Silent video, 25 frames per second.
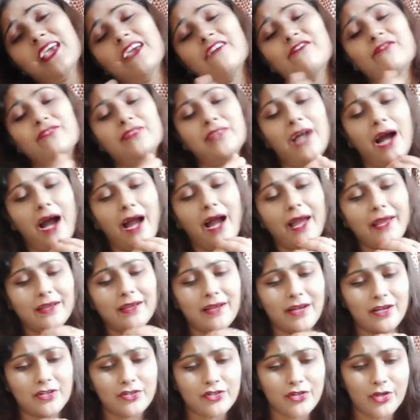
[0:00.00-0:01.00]
If thy
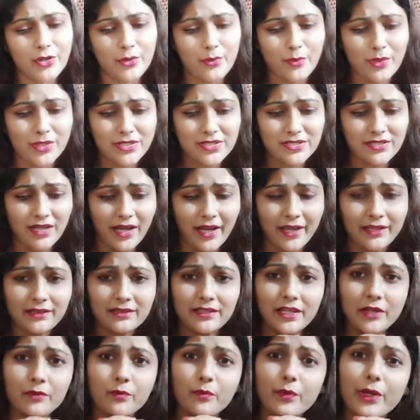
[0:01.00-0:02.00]
country was thine,
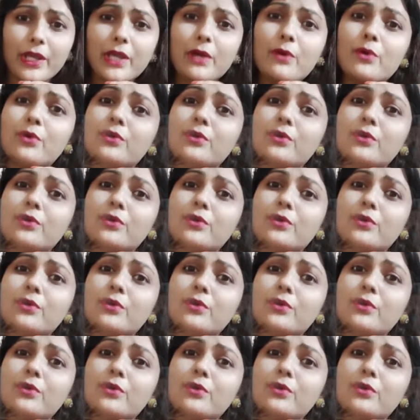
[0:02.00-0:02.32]
then we would